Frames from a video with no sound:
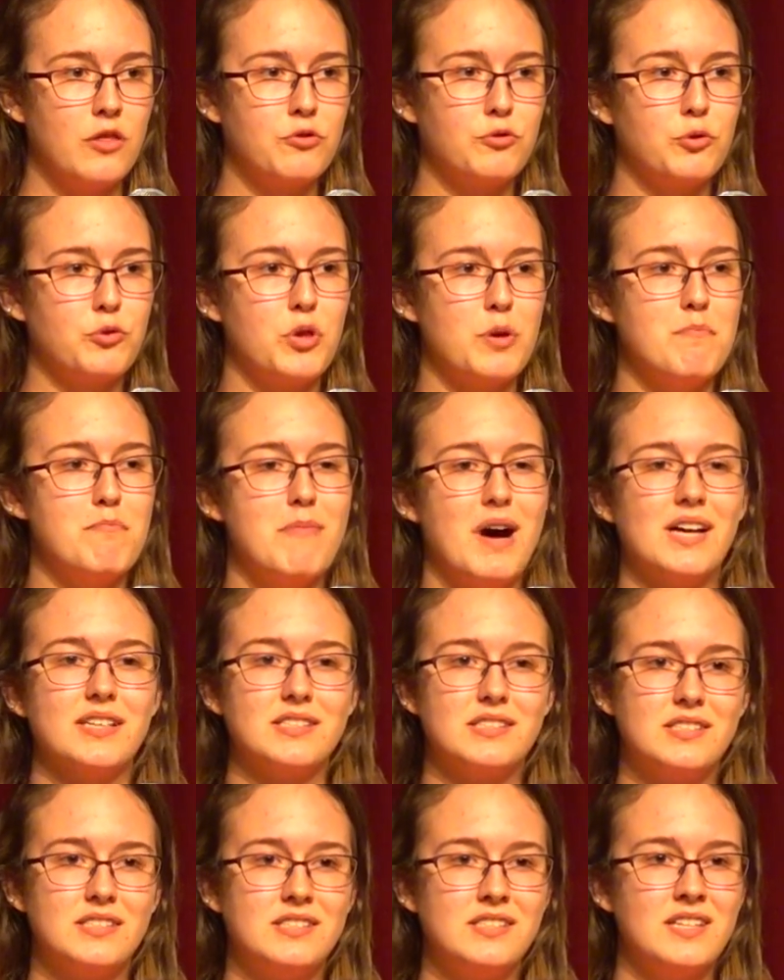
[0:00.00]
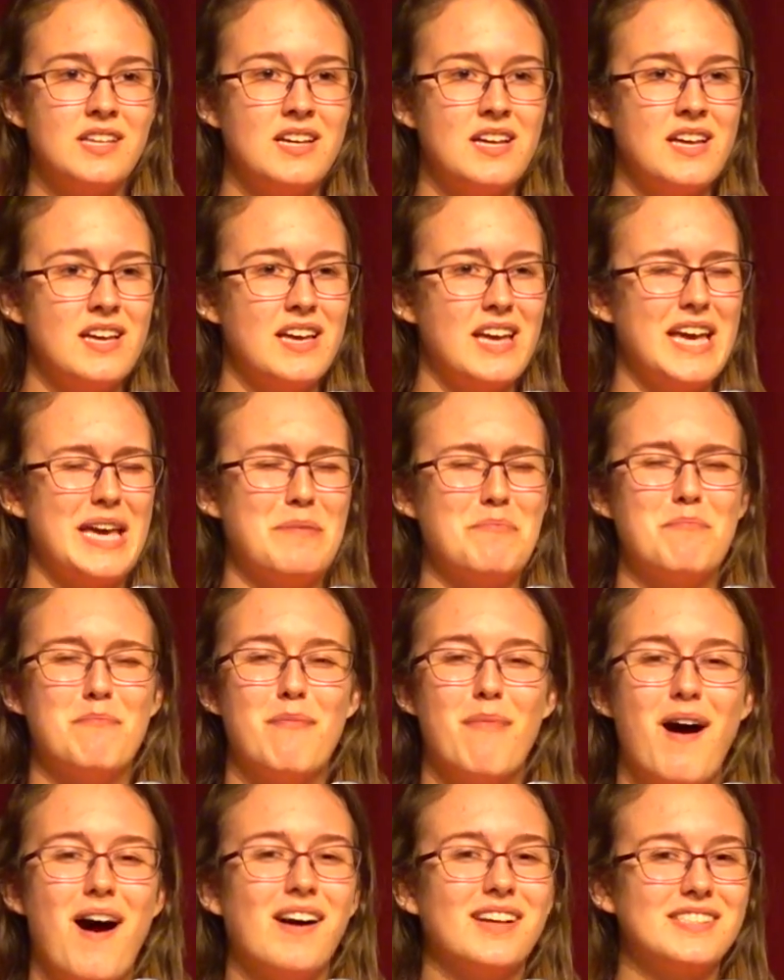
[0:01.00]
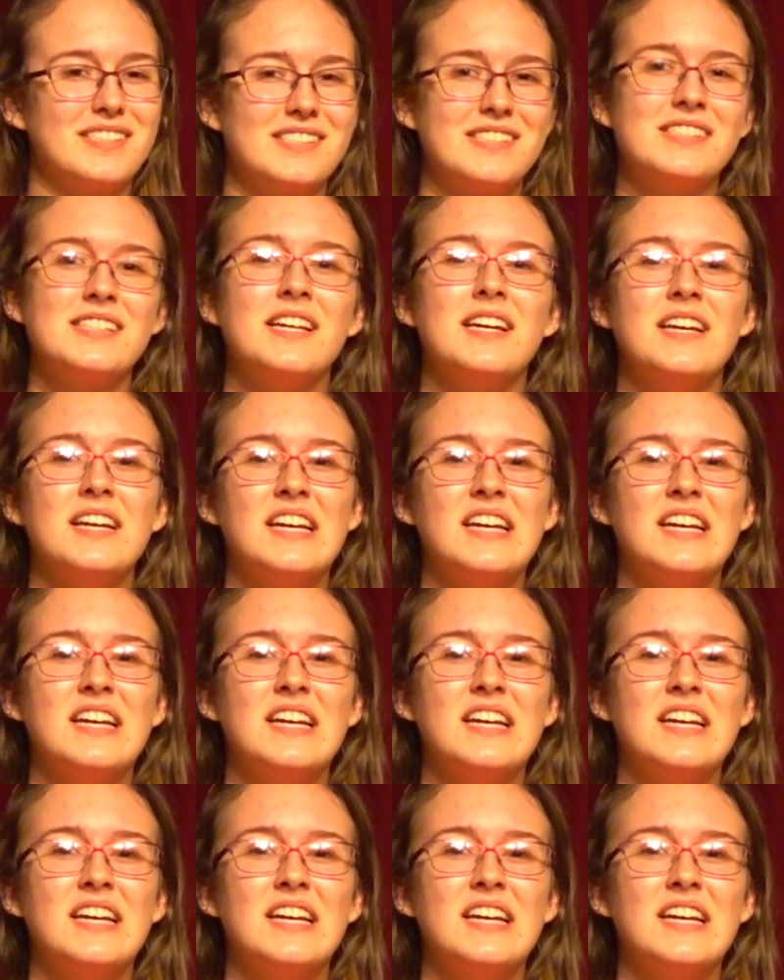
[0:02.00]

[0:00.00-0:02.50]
Through the must and moss,